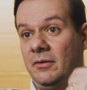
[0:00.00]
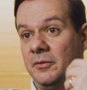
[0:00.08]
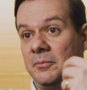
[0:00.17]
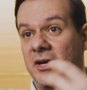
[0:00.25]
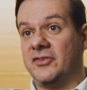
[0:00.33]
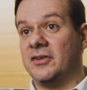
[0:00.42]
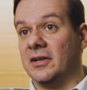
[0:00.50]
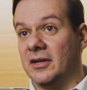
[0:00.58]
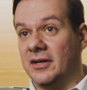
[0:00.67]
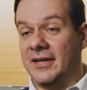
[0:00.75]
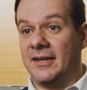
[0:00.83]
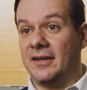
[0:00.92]
on machine
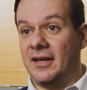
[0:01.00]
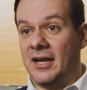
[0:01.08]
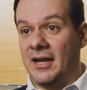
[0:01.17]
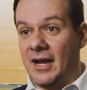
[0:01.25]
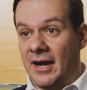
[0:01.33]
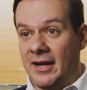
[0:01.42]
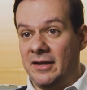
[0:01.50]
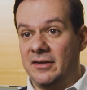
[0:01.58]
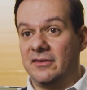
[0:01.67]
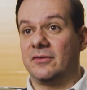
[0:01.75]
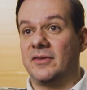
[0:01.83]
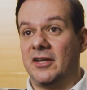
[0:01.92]
learning, AI,
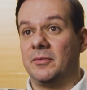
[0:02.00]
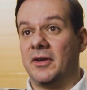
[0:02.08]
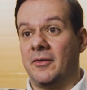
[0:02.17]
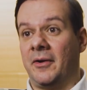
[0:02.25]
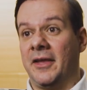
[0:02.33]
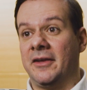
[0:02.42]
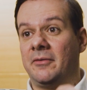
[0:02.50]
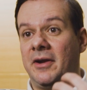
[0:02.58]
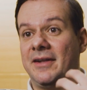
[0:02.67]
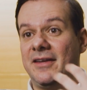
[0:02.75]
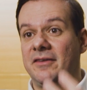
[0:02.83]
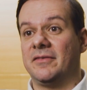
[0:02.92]
so that we can
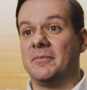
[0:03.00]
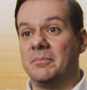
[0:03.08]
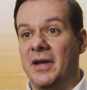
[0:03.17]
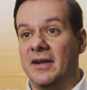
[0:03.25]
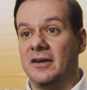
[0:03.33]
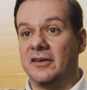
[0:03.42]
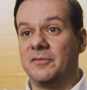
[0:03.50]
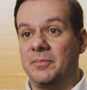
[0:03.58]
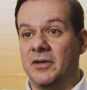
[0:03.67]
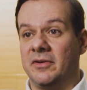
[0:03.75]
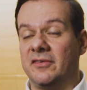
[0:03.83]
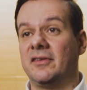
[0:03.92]
create even better
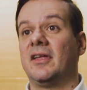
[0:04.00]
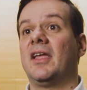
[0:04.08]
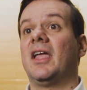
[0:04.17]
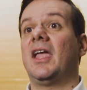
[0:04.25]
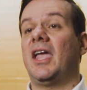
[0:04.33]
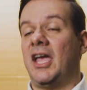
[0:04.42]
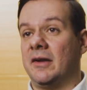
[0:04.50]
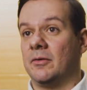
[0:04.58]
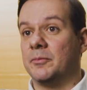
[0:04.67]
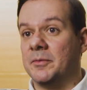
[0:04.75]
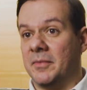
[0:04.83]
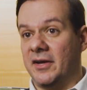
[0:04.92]
experience and
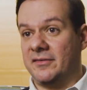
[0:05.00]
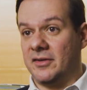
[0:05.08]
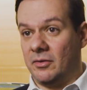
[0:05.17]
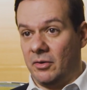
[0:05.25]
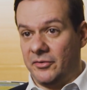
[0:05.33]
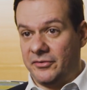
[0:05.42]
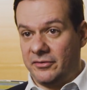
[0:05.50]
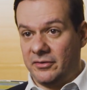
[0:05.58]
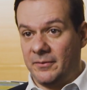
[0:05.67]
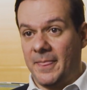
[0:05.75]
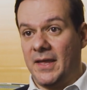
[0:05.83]
optimize the costs.